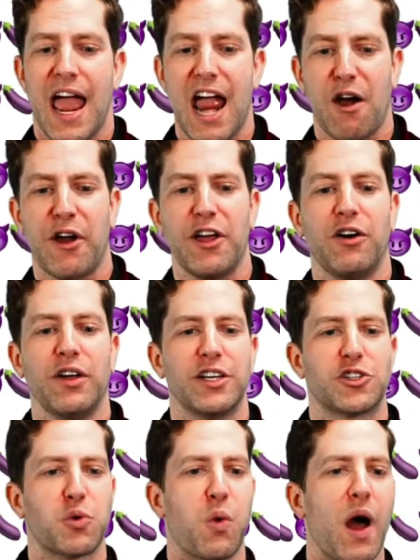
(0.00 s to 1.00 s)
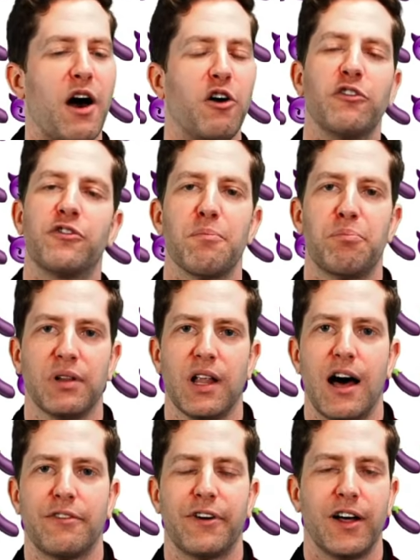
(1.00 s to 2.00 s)
Ariel, and 12
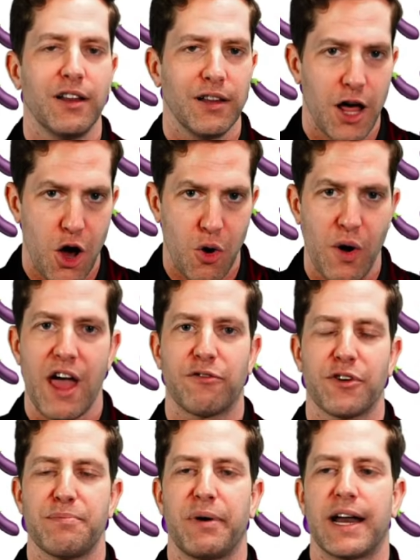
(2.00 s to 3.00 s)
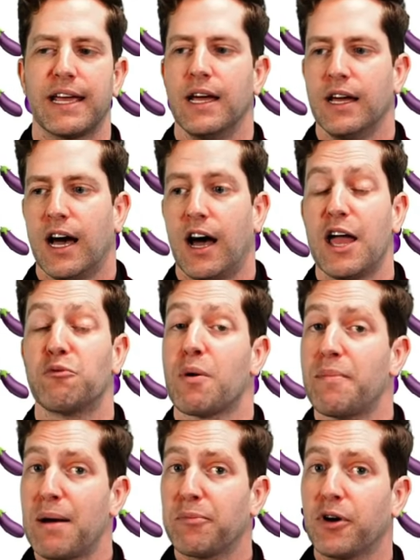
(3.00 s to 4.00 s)
Bluff. Hello, everybody. Uh, and
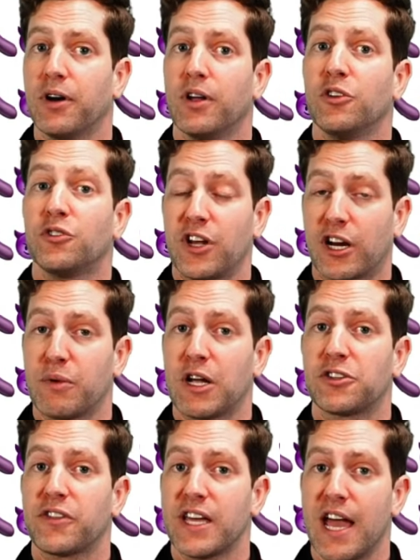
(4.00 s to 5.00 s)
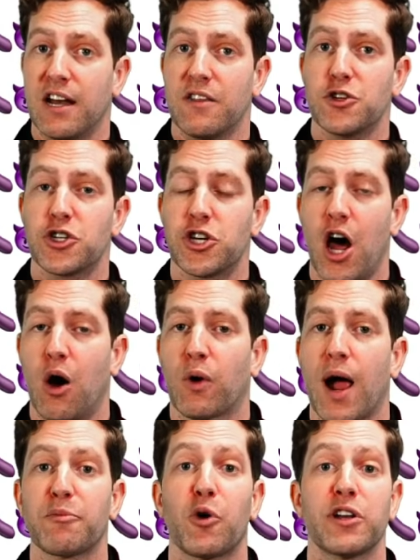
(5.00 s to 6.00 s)
remember, stick around till the end of the show where
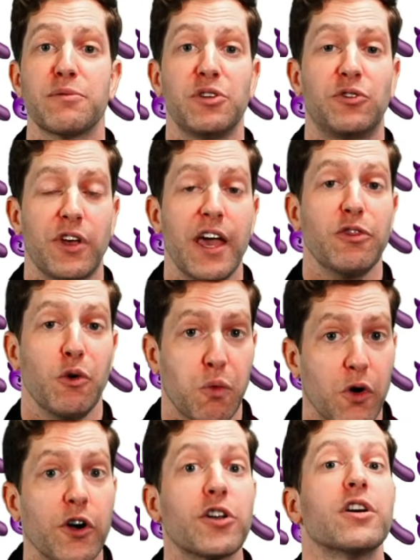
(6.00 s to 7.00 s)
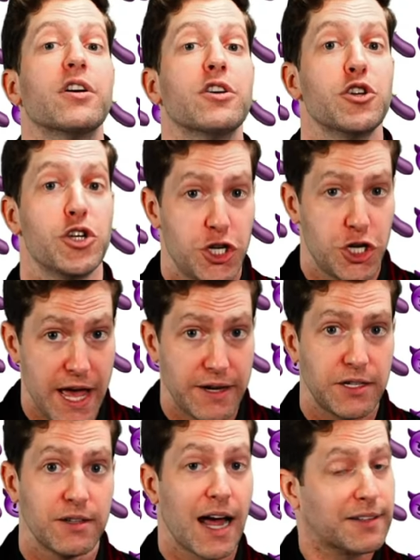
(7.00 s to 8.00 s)
I'm going to be saying the word
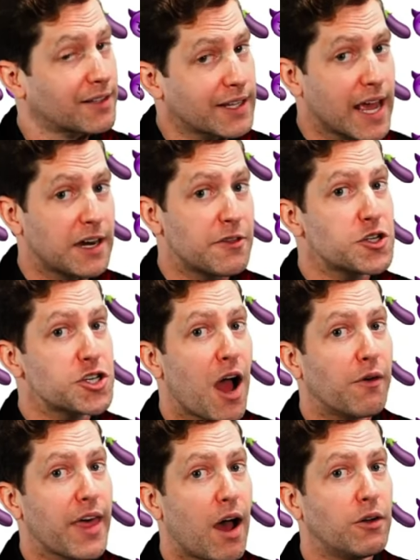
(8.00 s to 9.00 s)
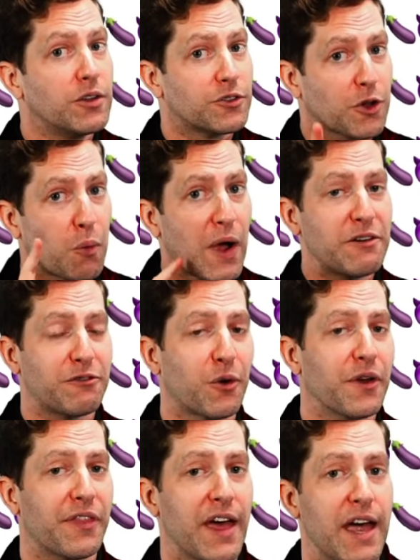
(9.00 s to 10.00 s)
shit. Not till the end of the show, though, so wait for
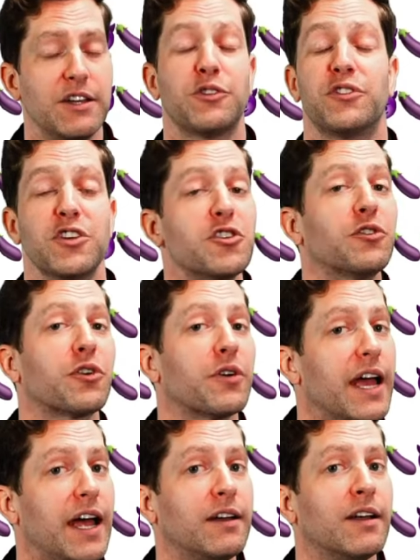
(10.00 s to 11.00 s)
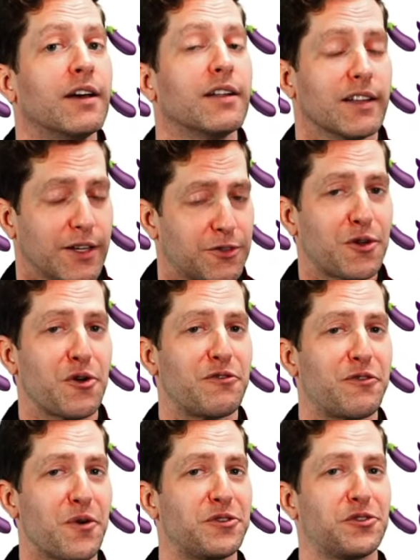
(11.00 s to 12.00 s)
it then. Decisions are in. Let's go to
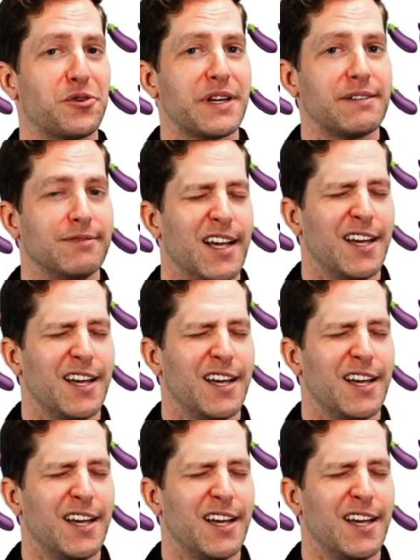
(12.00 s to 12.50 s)
4th Street.